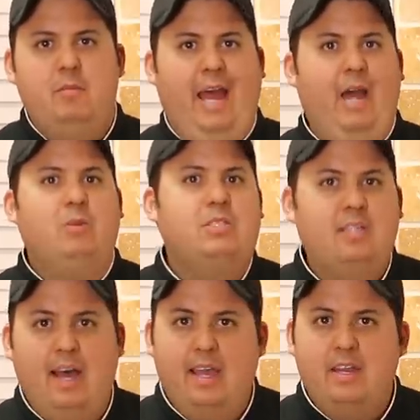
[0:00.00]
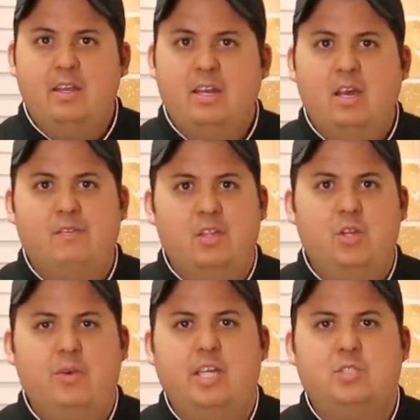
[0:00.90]
from outside of the
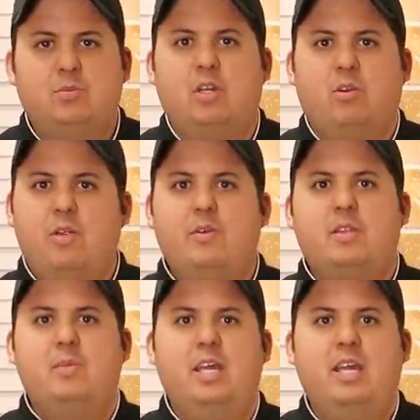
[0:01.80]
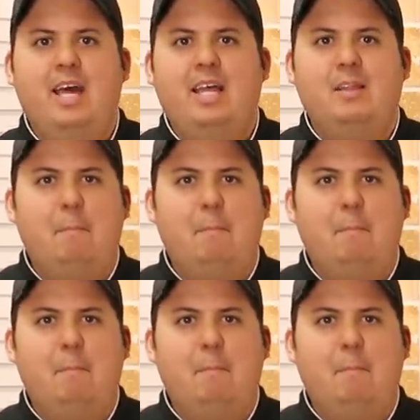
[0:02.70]
US would agree with me,